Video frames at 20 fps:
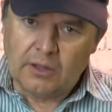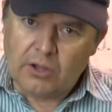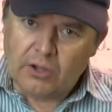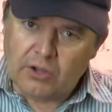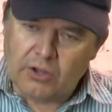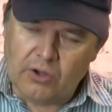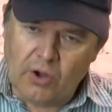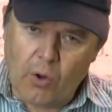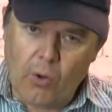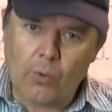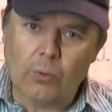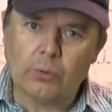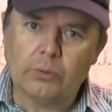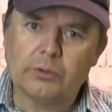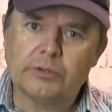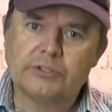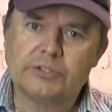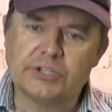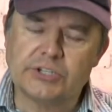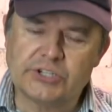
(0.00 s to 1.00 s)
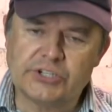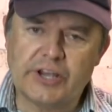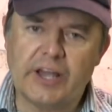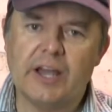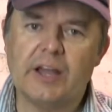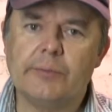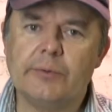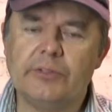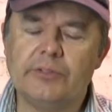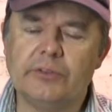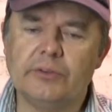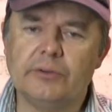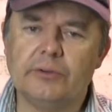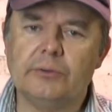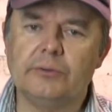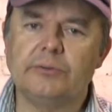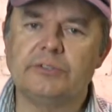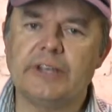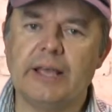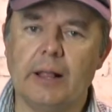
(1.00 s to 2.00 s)
goal to share with
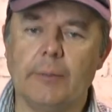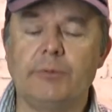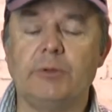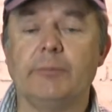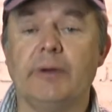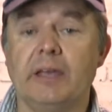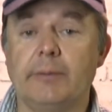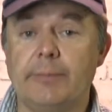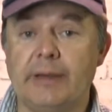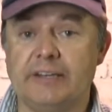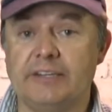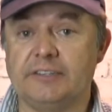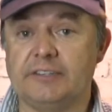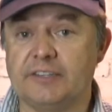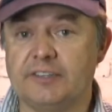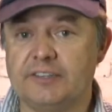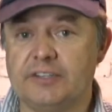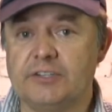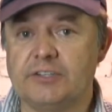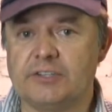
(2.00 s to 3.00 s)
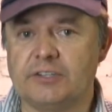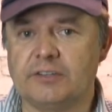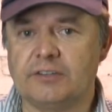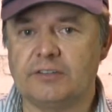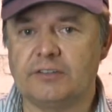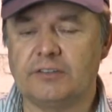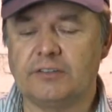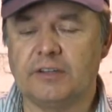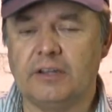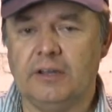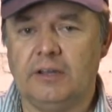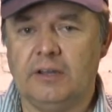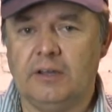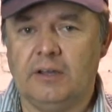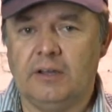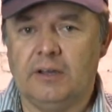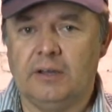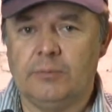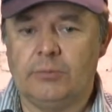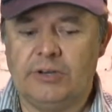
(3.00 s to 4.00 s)
you to help you make better decisions.
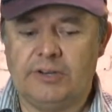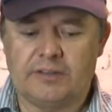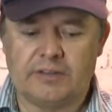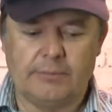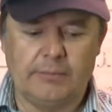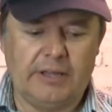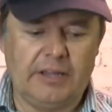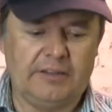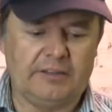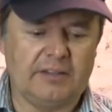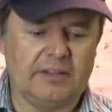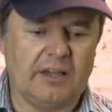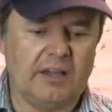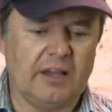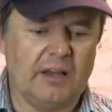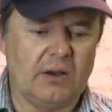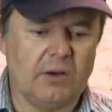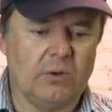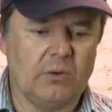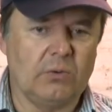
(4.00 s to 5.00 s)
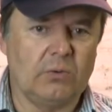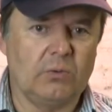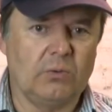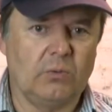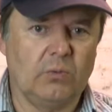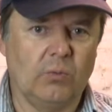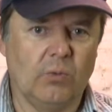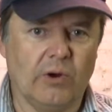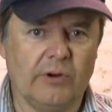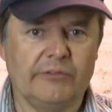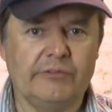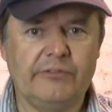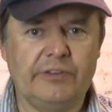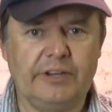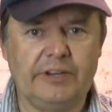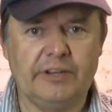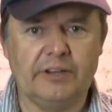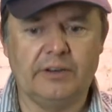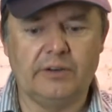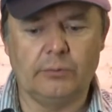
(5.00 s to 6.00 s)
But it's amazing how one
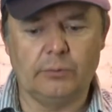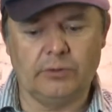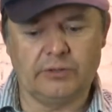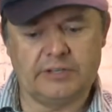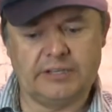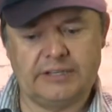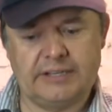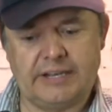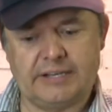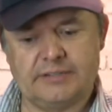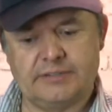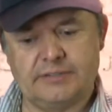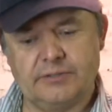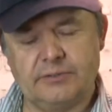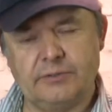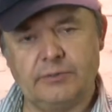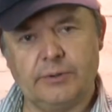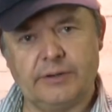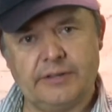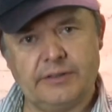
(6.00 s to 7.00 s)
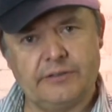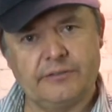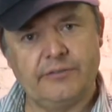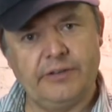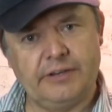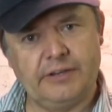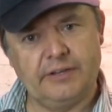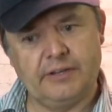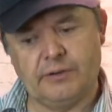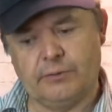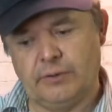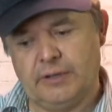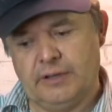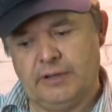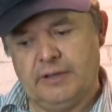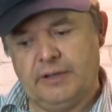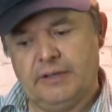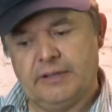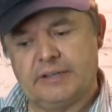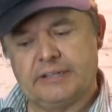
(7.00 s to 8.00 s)
video will connect to another video,
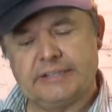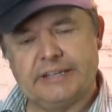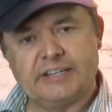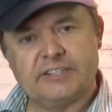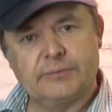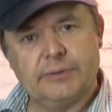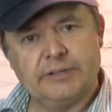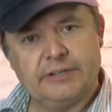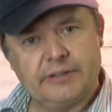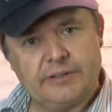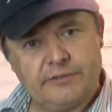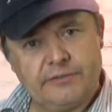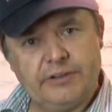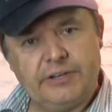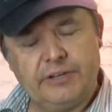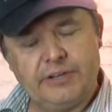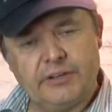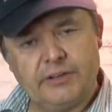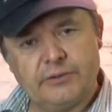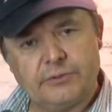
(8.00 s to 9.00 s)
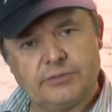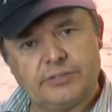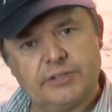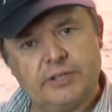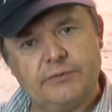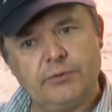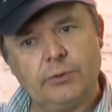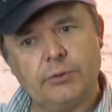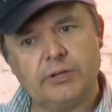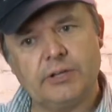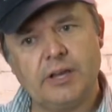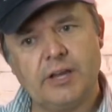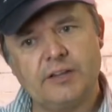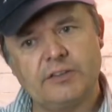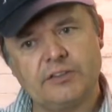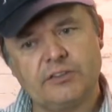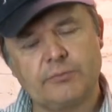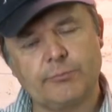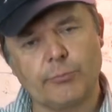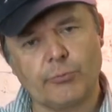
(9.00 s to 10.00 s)
to give you a
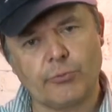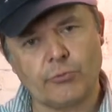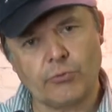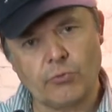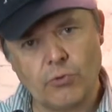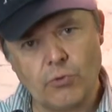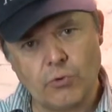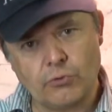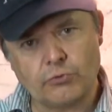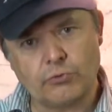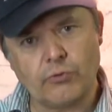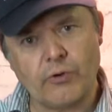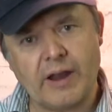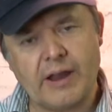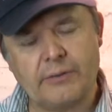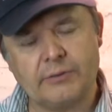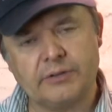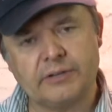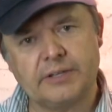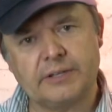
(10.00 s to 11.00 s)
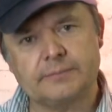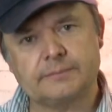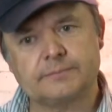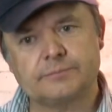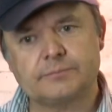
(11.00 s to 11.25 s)
nice broad grounding.